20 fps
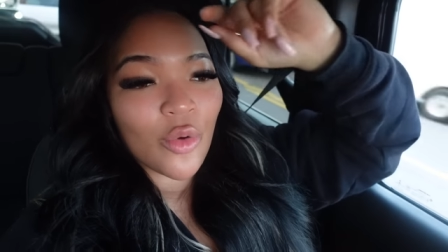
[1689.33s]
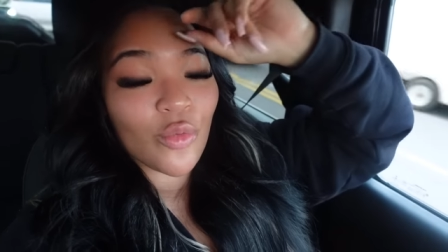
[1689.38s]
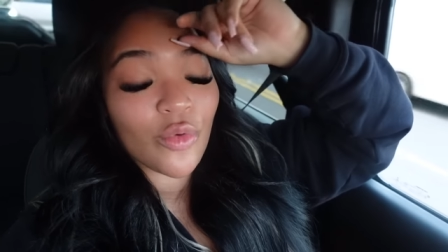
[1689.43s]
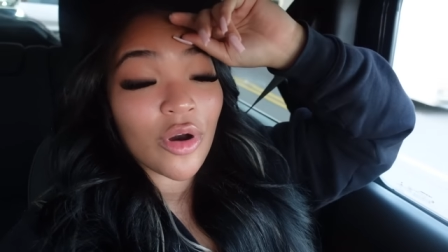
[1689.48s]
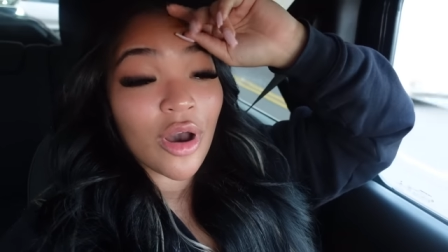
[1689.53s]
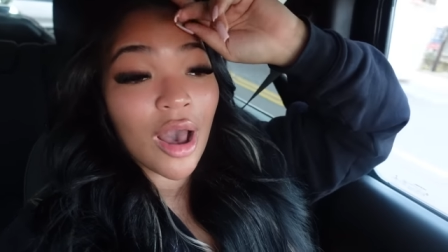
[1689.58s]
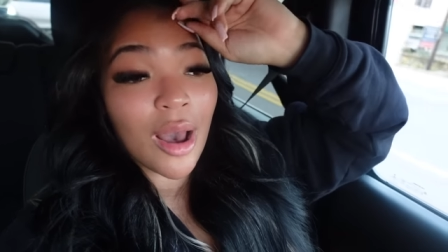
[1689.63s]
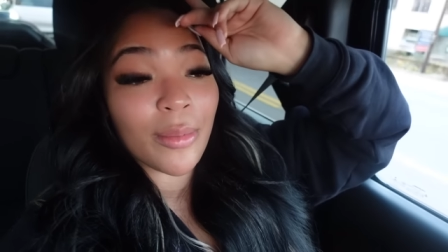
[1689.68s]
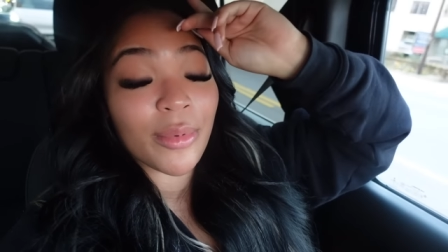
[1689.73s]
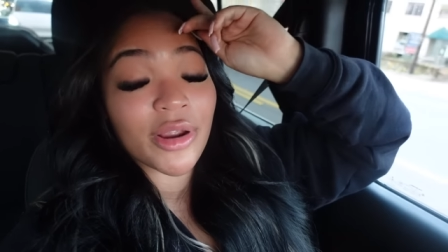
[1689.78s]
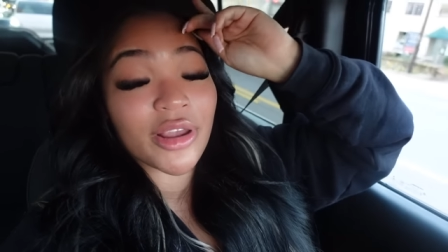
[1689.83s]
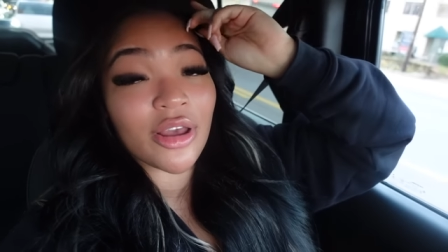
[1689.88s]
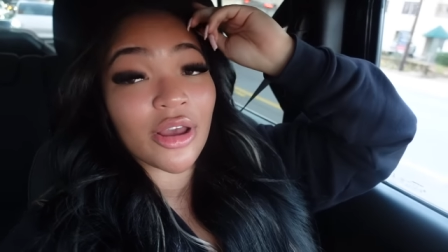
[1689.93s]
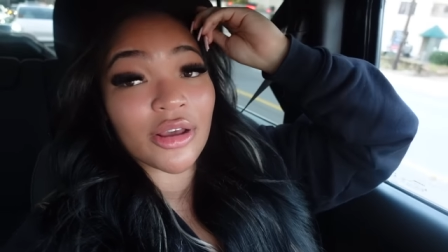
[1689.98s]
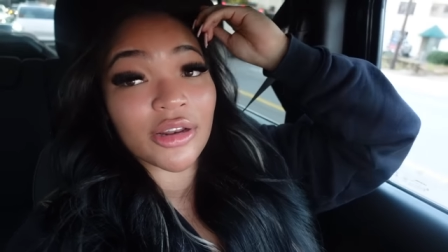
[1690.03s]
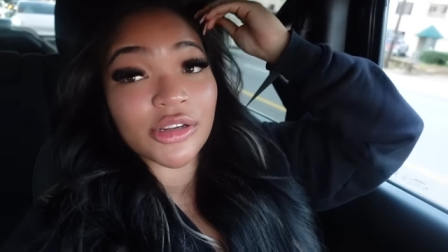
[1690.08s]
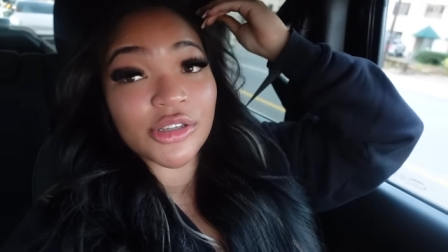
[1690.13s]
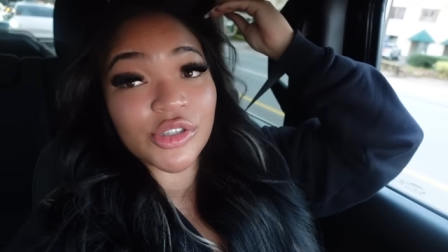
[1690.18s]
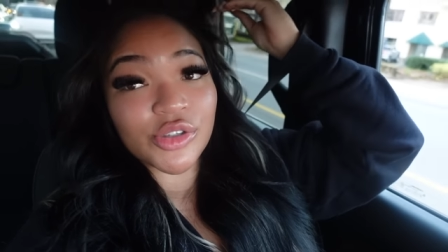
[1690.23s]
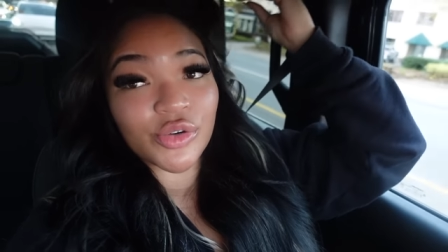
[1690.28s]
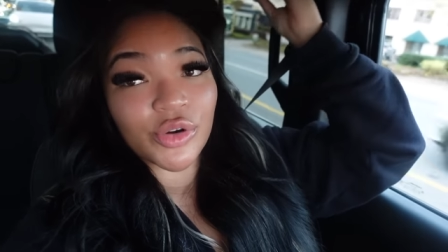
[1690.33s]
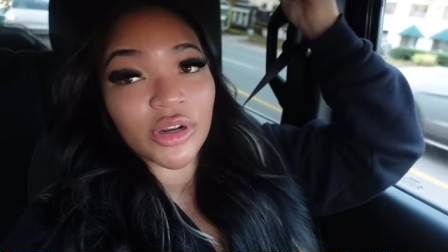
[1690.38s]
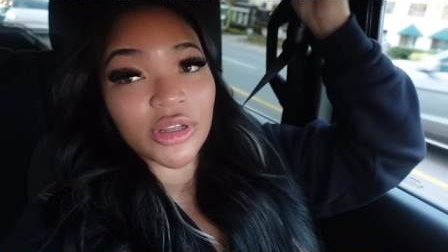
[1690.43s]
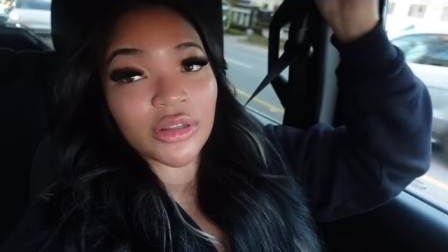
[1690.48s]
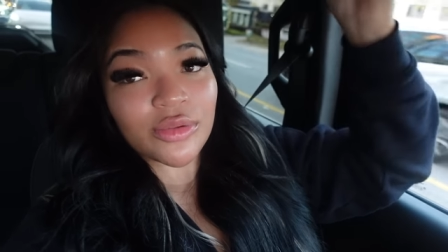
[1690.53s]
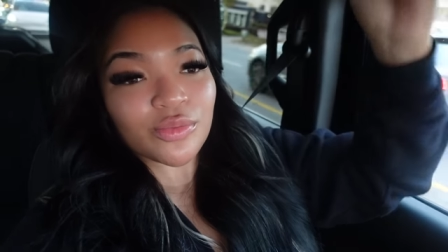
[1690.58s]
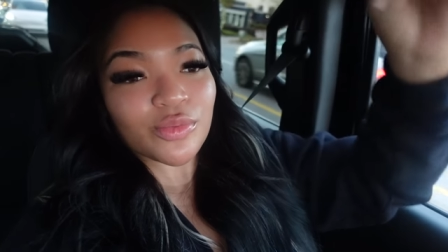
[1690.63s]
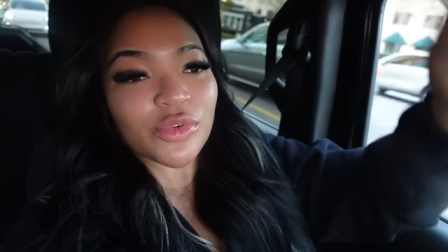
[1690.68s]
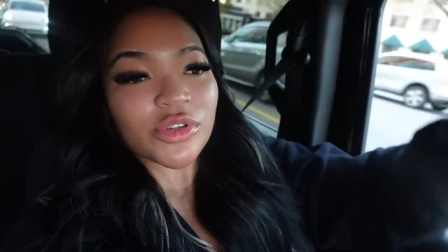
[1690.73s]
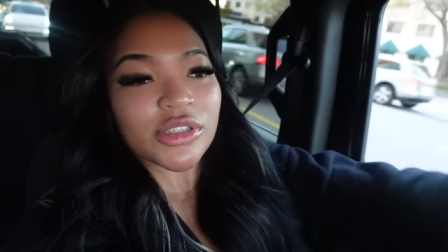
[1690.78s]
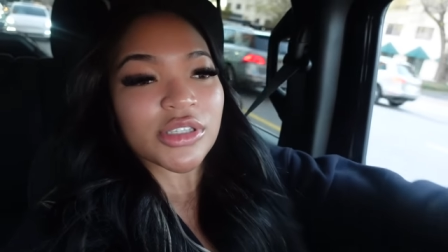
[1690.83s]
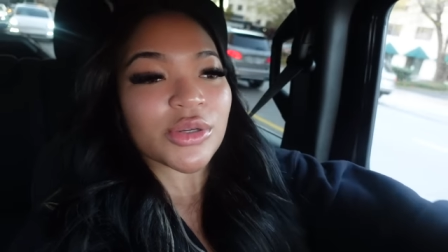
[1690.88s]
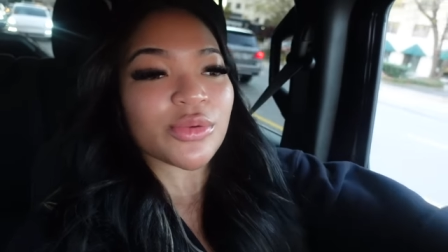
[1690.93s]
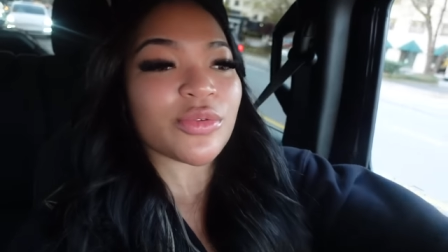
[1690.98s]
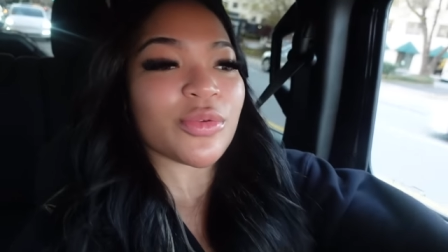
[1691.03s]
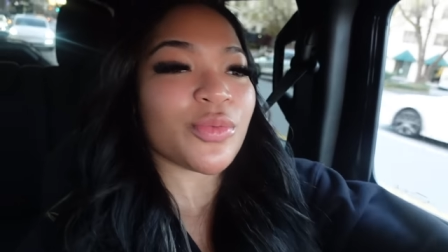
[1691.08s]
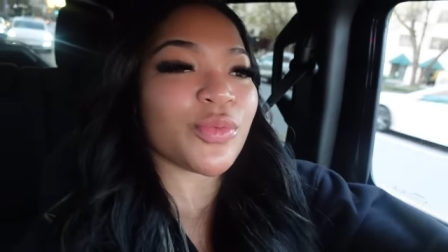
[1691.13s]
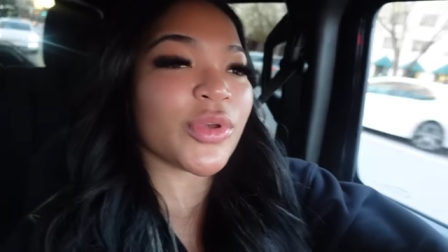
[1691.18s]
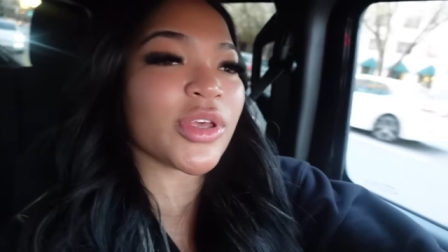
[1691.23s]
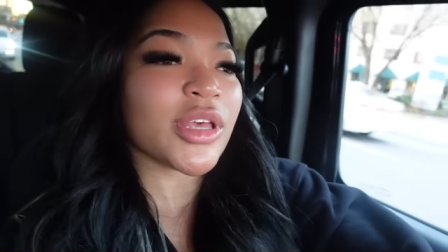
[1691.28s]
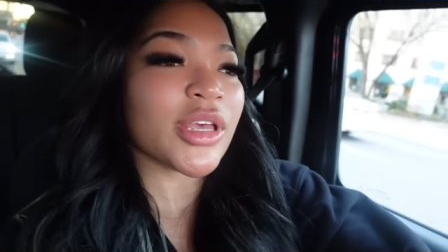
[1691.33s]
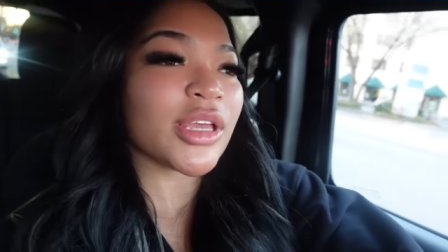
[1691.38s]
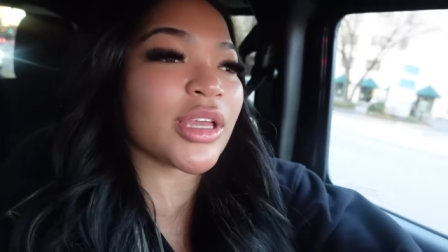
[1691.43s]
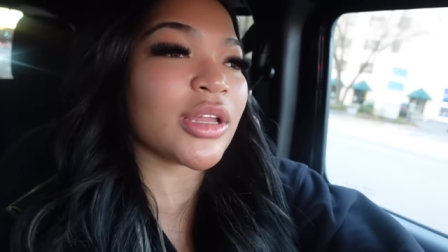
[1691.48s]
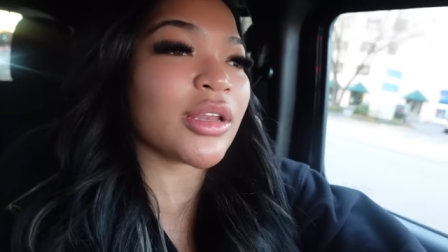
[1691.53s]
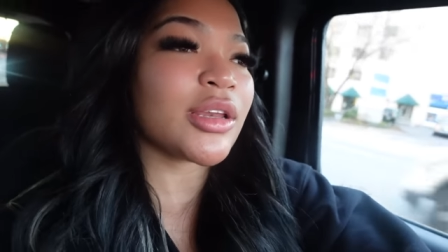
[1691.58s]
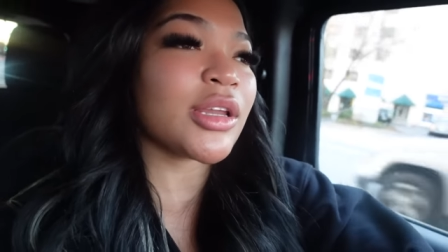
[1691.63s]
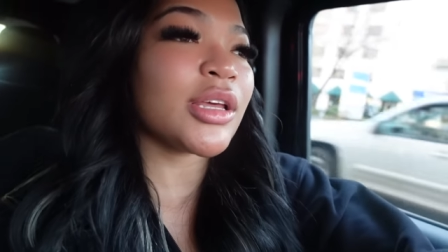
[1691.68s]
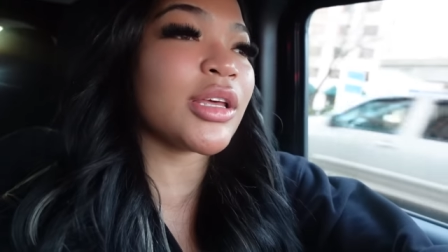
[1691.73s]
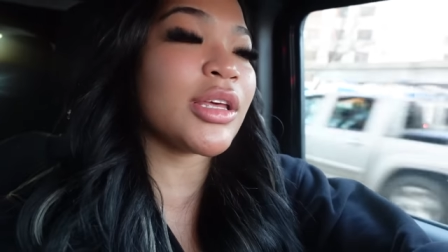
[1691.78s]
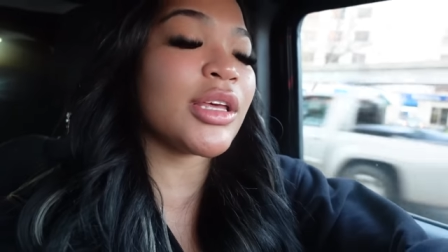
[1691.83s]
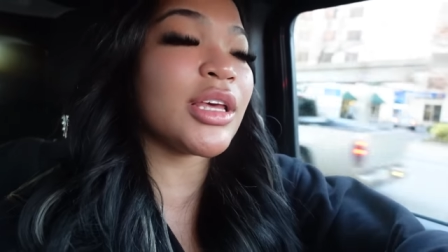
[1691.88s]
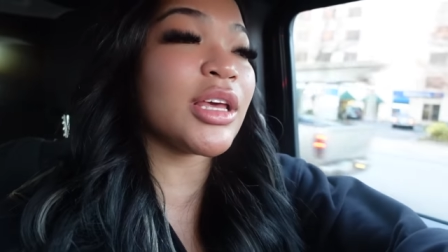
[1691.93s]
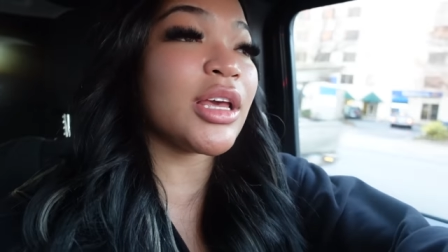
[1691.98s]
Well, I'll bring y'all in the store. We'll see what we can